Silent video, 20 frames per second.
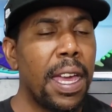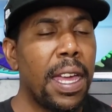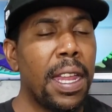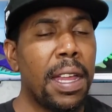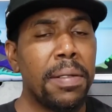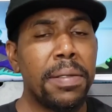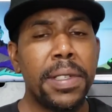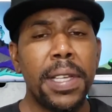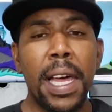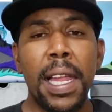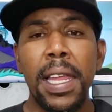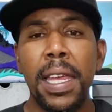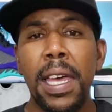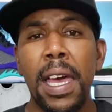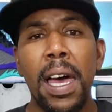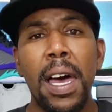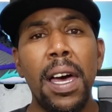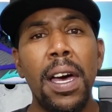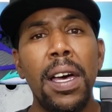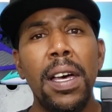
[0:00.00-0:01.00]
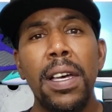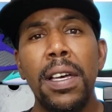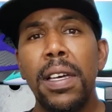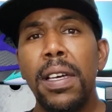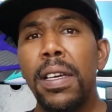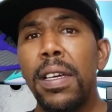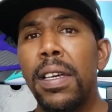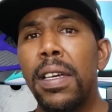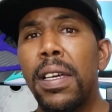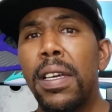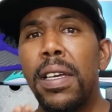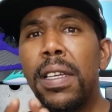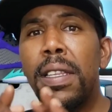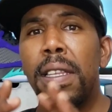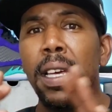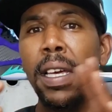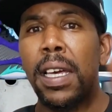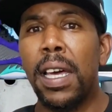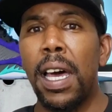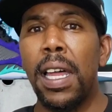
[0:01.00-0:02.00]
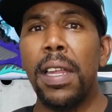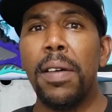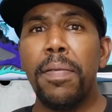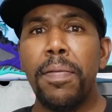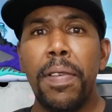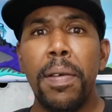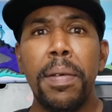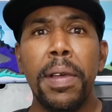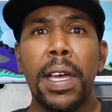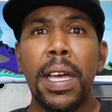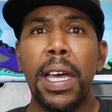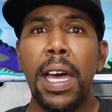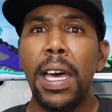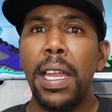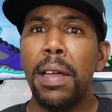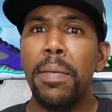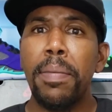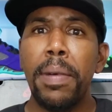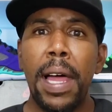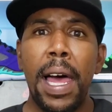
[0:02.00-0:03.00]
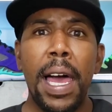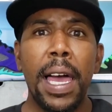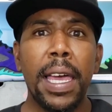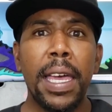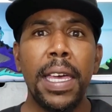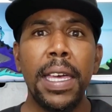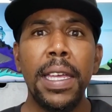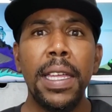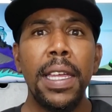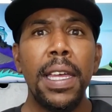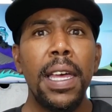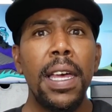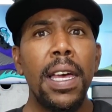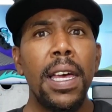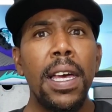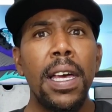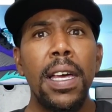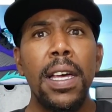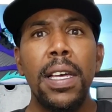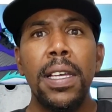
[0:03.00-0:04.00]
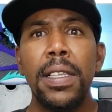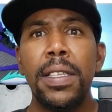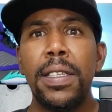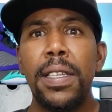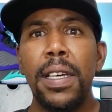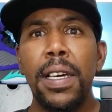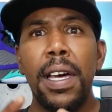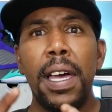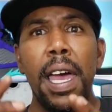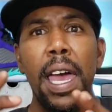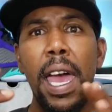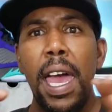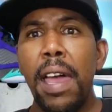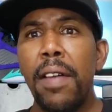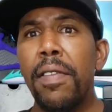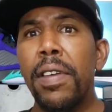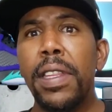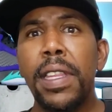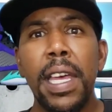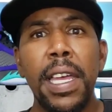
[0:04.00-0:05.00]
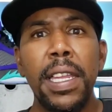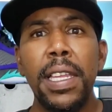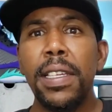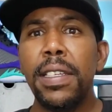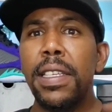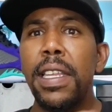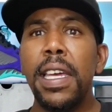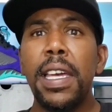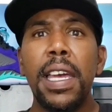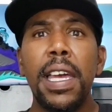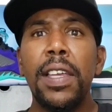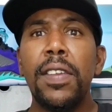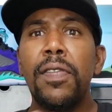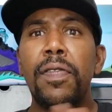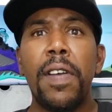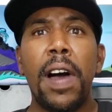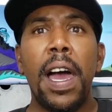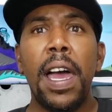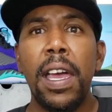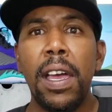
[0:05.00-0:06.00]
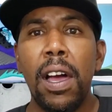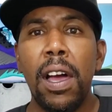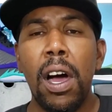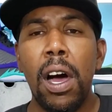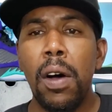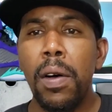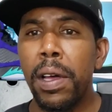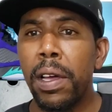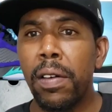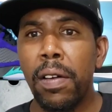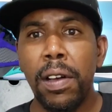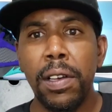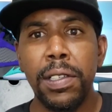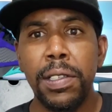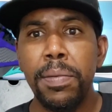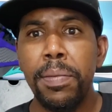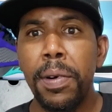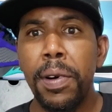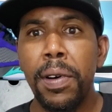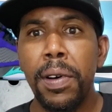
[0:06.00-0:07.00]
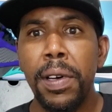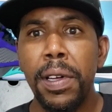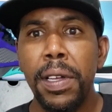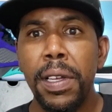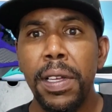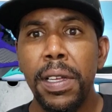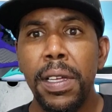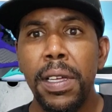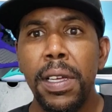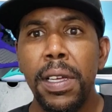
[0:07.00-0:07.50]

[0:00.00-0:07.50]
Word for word: And I'm telling y'all, the color, from the color blocking to everything, this sneaker is fire all across the board.